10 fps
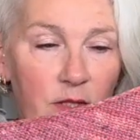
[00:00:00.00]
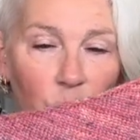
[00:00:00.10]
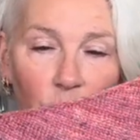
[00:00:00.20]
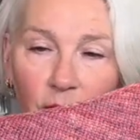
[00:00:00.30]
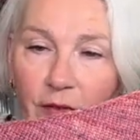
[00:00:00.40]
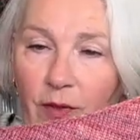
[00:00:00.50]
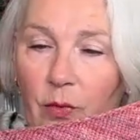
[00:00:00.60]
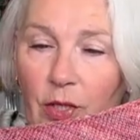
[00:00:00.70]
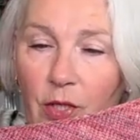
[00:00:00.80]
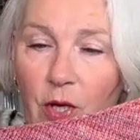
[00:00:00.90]
them all off at
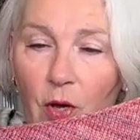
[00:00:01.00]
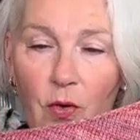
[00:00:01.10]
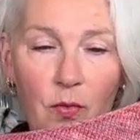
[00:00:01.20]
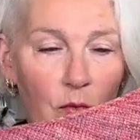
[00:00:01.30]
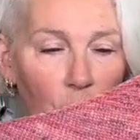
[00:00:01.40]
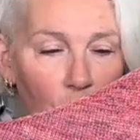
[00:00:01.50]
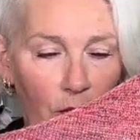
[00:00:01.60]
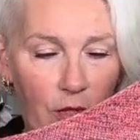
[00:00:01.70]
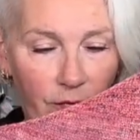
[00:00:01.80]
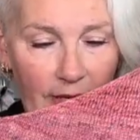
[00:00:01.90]
one go
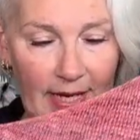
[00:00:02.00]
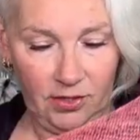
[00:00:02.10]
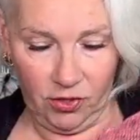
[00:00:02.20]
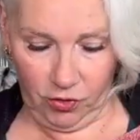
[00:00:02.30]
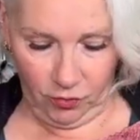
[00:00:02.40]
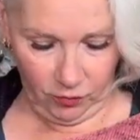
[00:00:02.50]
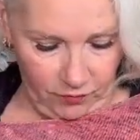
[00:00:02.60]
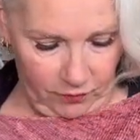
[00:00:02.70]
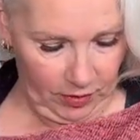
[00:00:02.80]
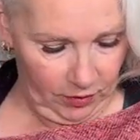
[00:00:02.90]
or create short
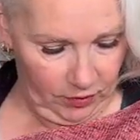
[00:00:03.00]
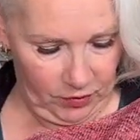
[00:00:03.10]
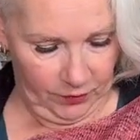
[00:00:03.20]
rows,